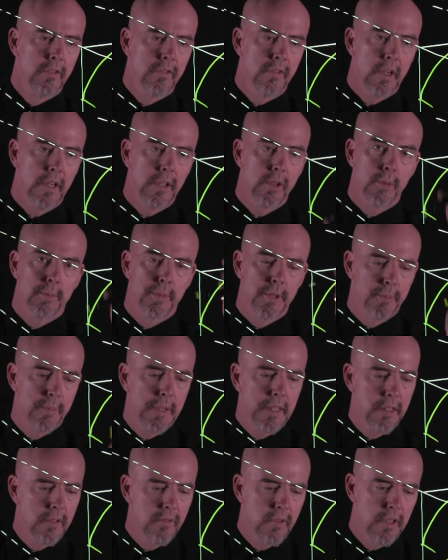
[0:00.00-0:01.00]
Follow your
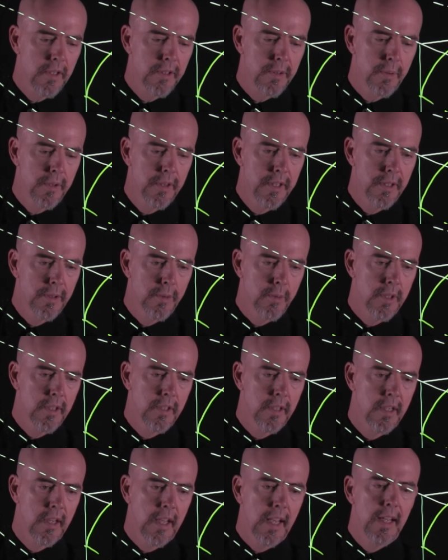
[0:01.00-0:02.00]
perspective lines with this
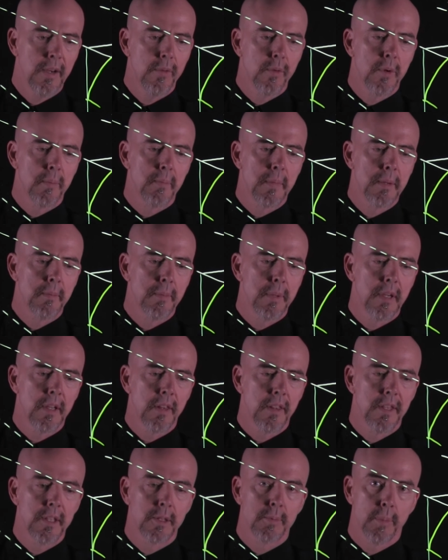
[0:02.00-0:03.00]
one and remember
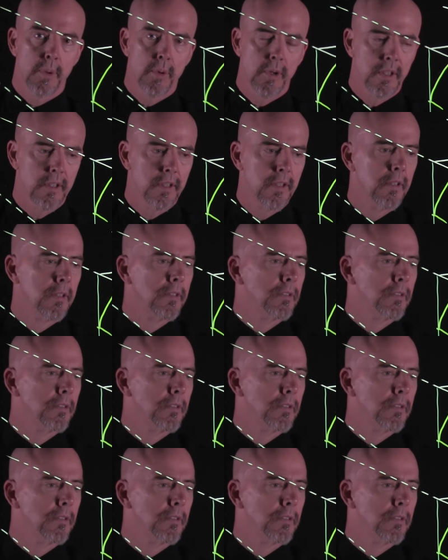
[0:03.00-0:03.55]
this point.